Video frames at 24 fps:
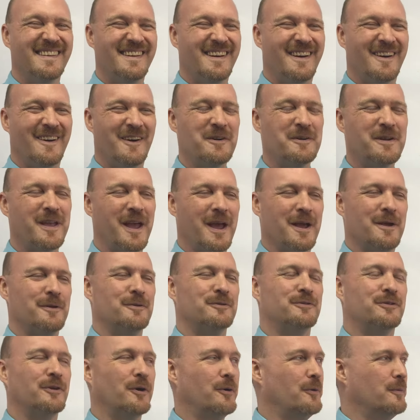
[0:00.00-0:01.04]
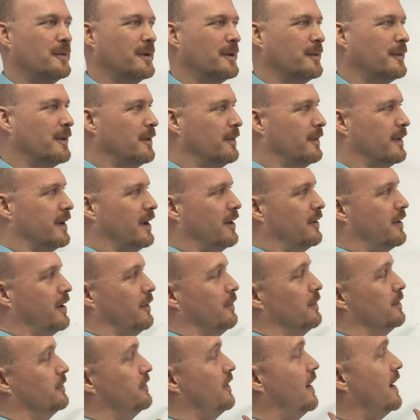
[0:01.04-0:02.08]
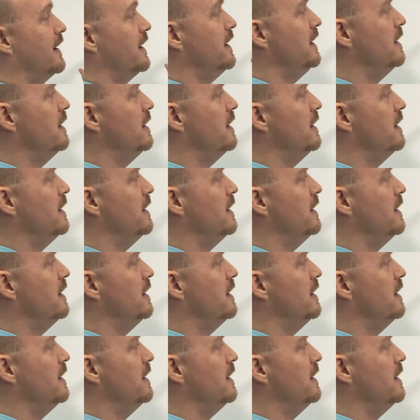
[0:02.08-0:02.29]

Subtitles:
Okay, so where were we? Okay, we're talking